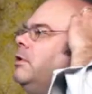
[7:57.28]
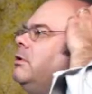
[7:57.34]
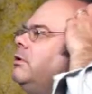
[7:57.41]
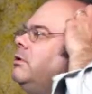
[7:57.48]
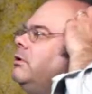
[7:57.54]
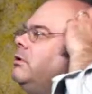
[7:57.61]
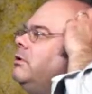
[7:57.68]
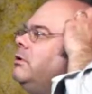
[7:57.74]

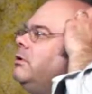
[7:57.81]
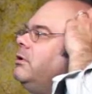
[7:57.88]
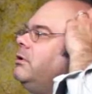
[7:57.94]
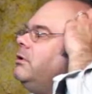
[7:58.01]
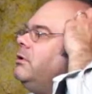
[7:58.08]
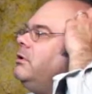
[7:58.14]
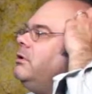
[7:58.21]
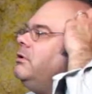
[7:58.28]

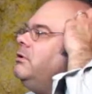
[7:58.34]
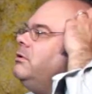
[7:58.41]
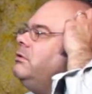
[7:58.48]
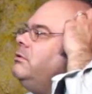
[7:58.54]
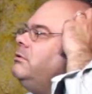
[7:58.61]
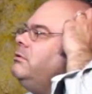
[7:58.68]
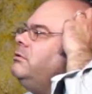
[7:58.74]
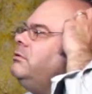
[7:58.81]

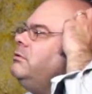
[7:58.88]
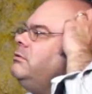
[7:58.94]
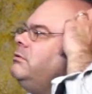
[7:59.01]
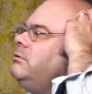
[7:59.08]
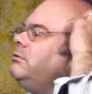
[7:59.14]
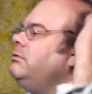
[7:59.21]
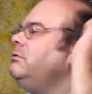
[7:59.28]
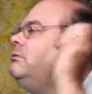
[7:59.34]

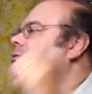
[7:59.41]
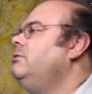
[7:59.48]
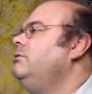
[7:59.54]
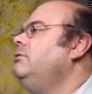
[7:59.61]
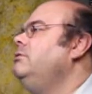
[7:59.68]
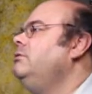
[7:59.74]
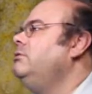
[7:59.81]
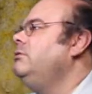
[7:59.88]

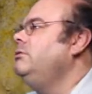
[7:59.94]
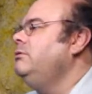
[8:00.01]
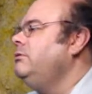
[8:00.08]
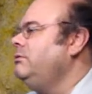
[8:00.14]
No words are spoken by the person on screen.